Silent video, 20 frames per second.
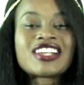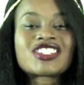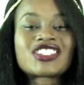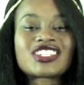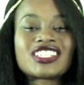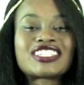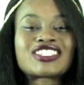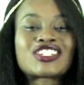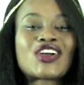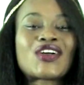
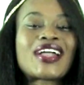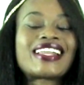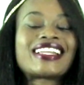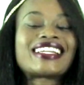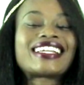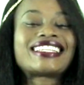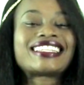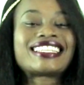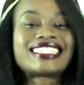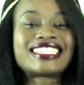So let's go ahead
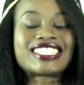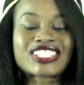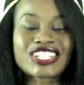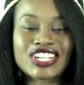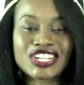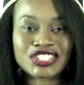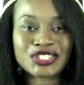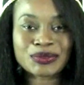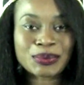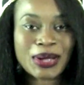and get the
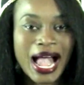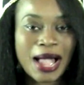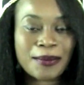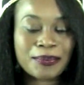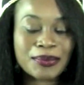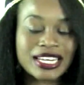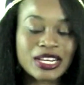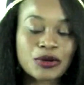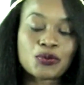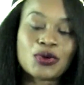discussion
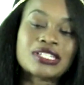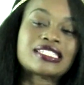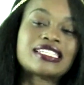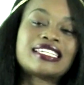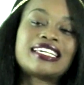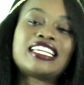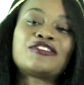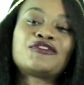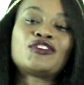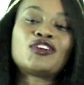popping. And once
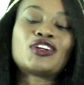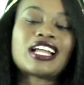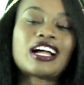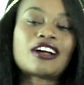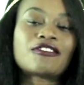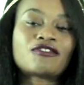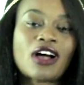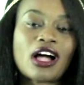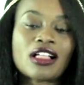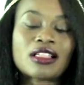again, if you're
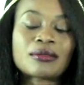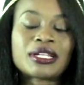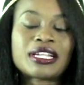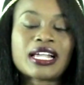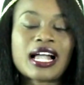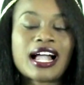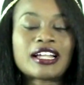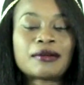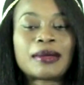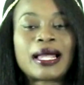not following
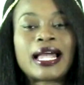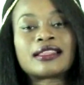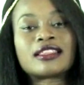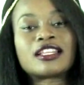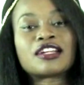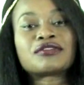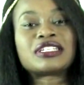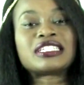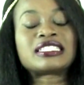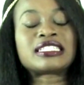me, I am
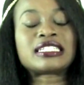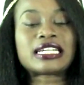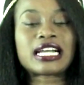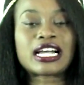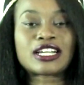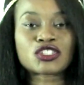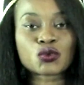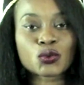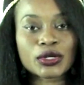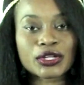at LovelyT
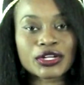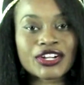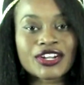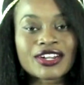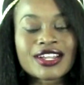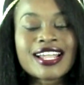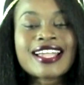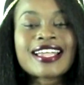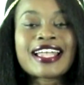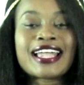on
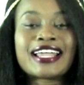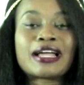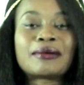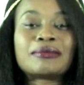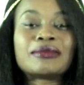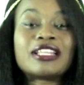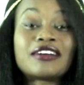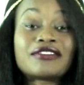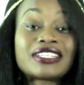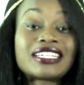Twitter, and
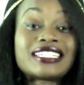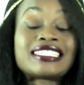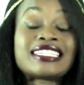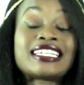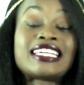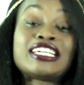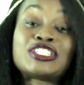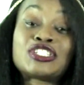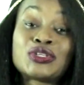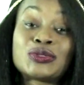I'm
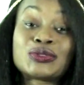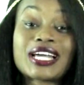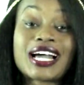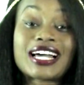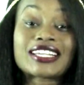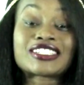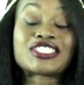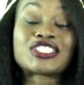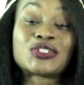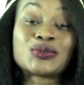
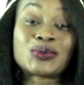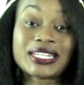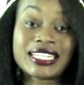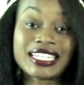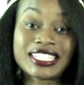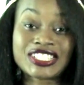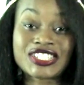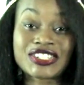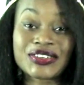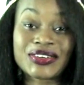LovelyT2002 on
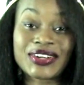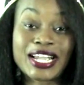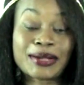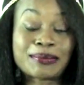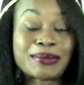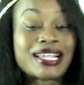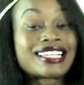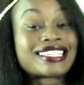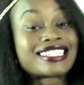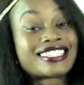
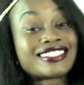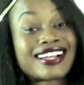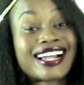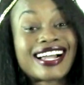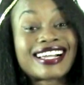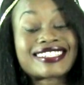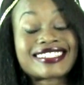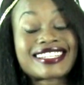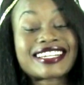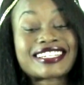Instagram. See you
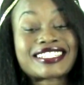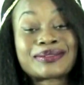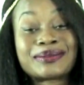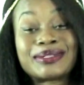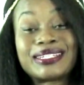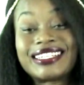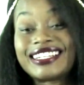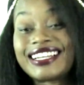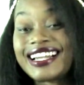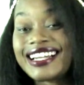guys next
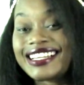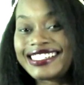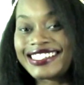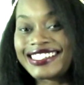week.